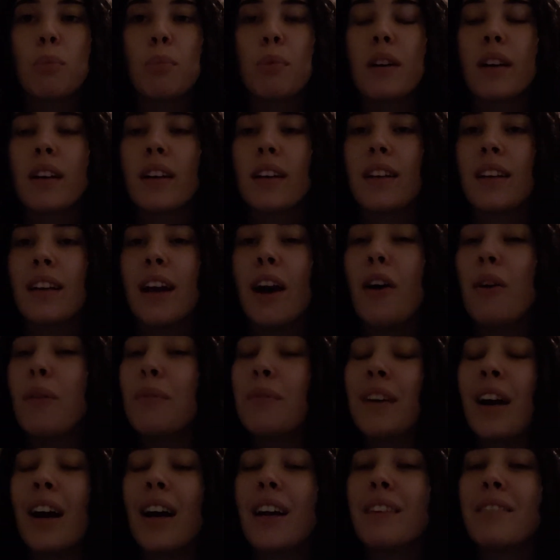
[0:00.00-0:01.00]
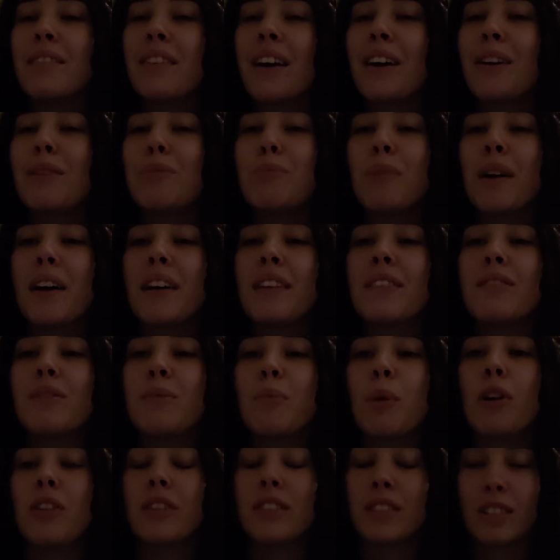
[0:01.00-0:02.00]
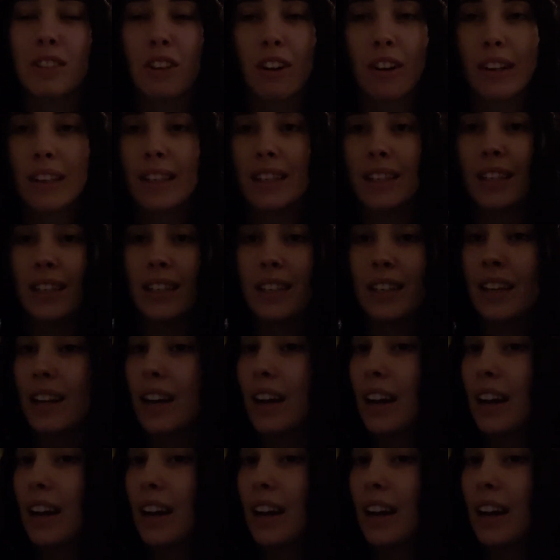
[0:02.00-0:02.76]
but now I'm kind of out of breath from all this talking,